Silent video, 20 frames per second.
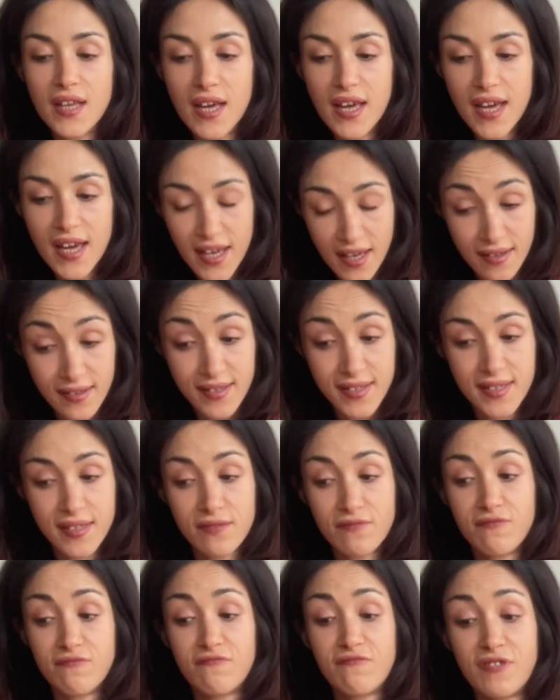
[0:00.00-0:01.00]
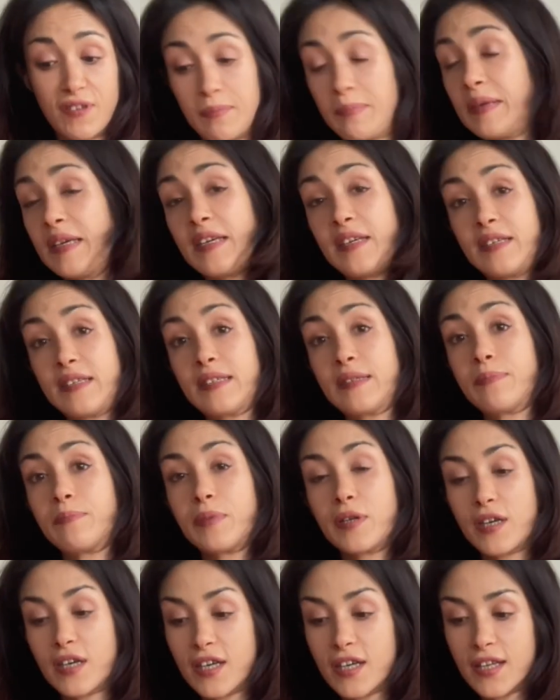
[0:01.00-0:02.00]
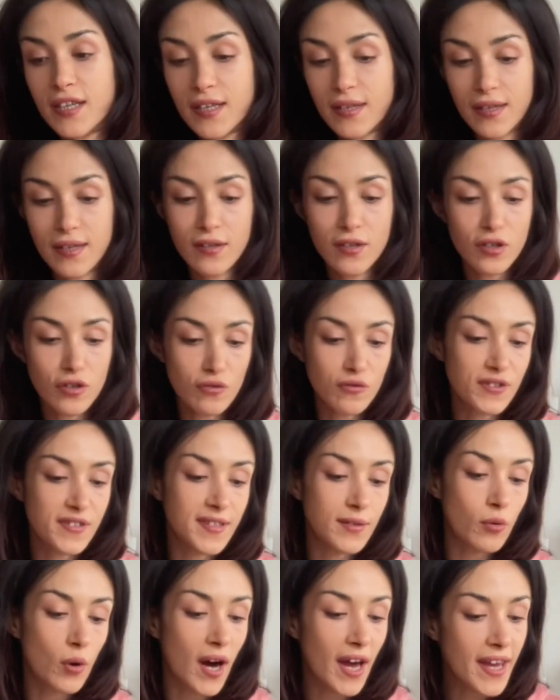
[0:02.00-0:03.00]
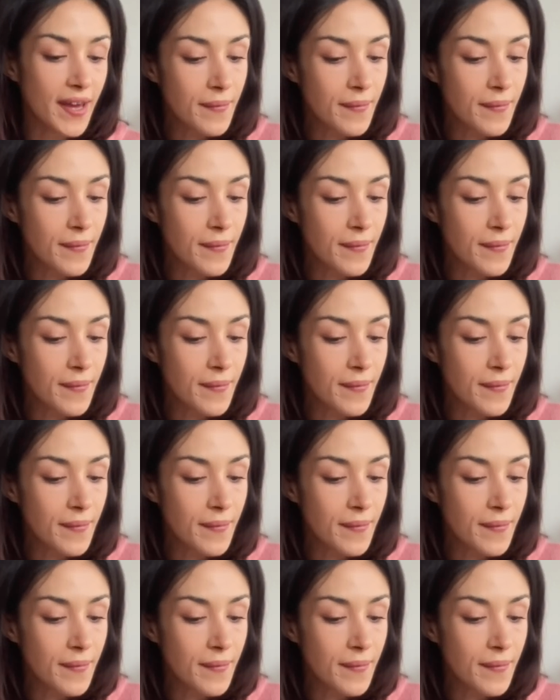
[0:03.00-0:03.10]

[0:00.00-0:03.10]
is a repeat, but you'll see why.